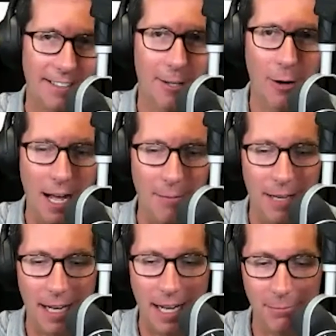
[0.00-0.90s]
So I'm
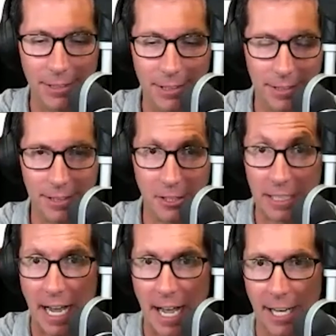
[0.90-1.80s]
I'm such
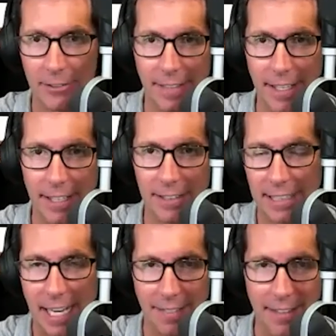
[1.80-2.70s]
a concrete thinker. I
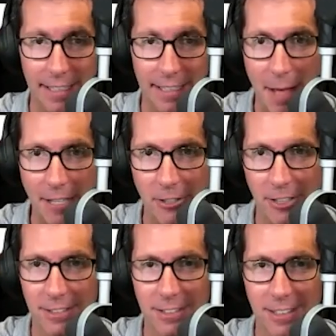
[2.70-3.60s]
can't think in
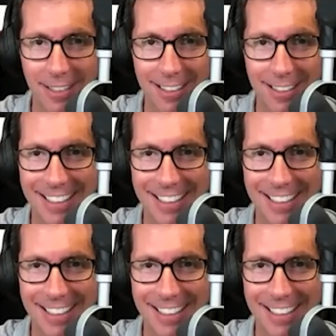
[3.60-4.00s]
dimensions. I